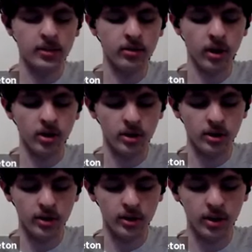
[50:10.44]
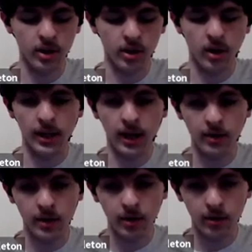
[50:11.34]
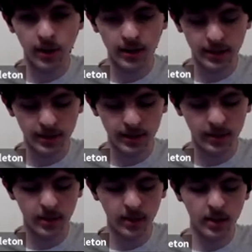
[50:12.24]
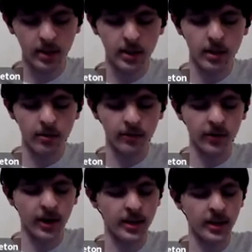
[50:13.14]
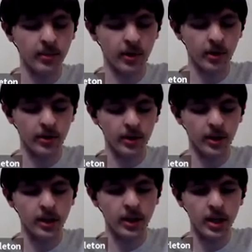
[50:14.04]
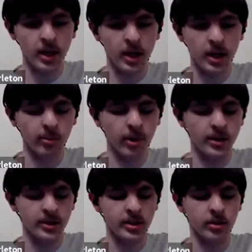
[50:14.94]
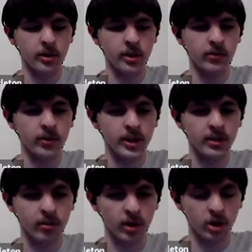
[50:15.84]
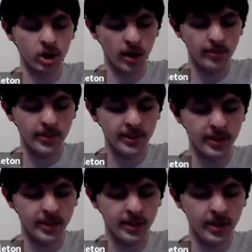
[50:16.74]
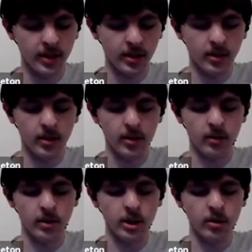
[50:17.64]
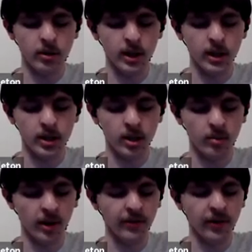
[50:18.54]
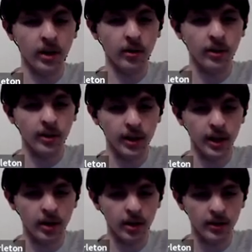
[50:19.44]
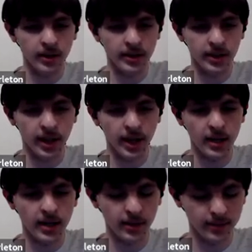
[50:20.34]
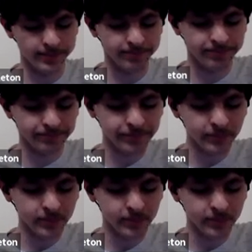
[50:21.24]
If you need instructions on how to do this, you can find them on the GitHub repository for these workshops, which you can get to by following the link on this slide.